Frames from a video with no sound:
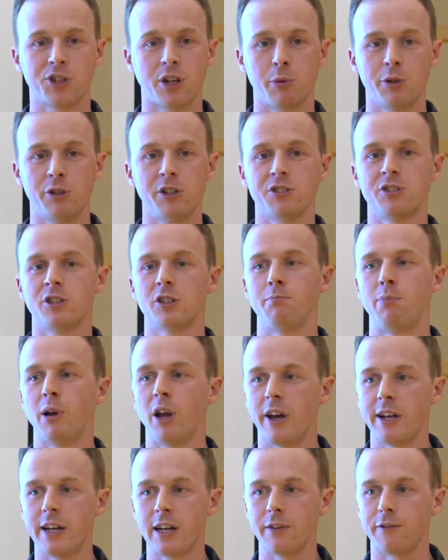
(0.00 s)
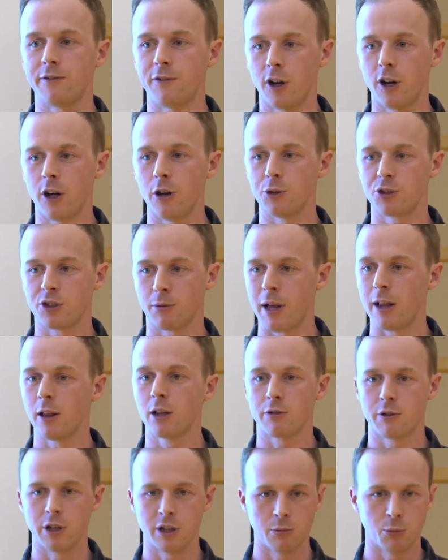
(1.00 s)
someone who doesn't just blindly follow some
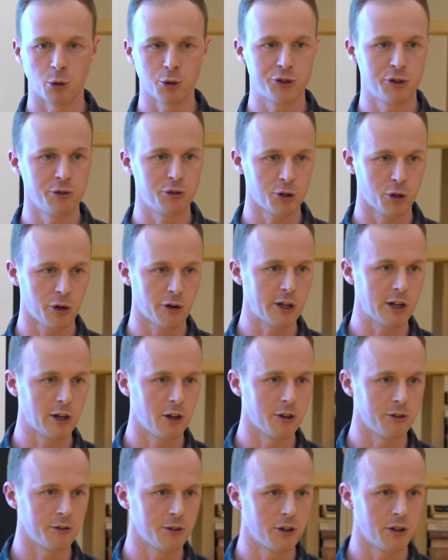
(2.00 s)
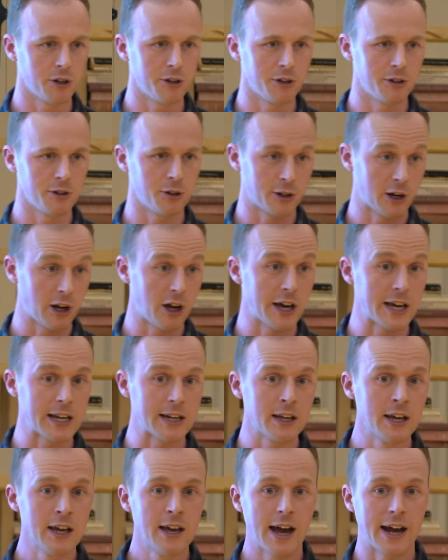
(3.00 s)
algorithm or tutorial
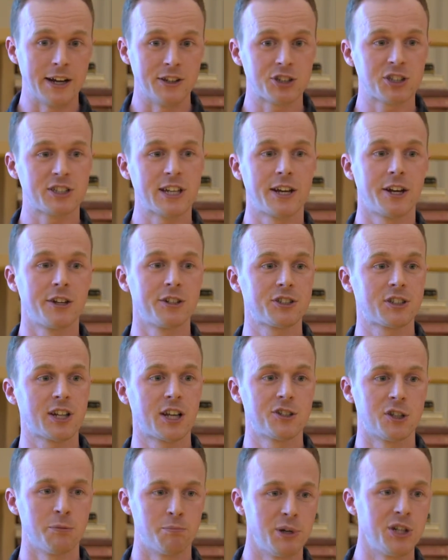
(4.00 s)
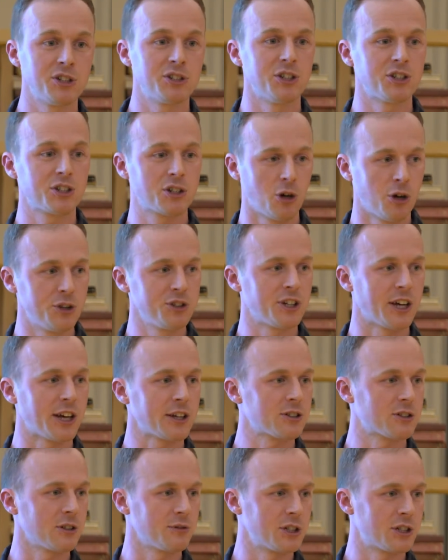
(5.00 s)
online, and instead understands the business
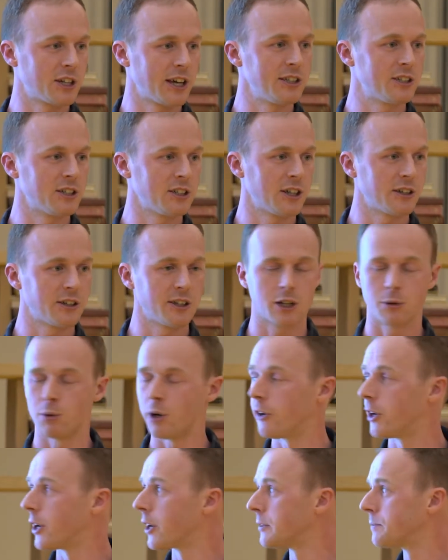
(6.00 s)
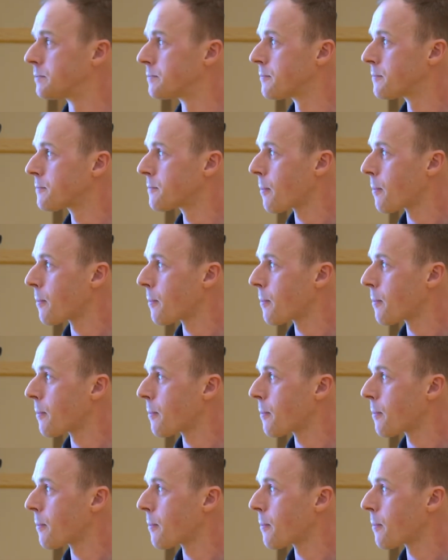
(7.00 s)
context of the data that they're querying.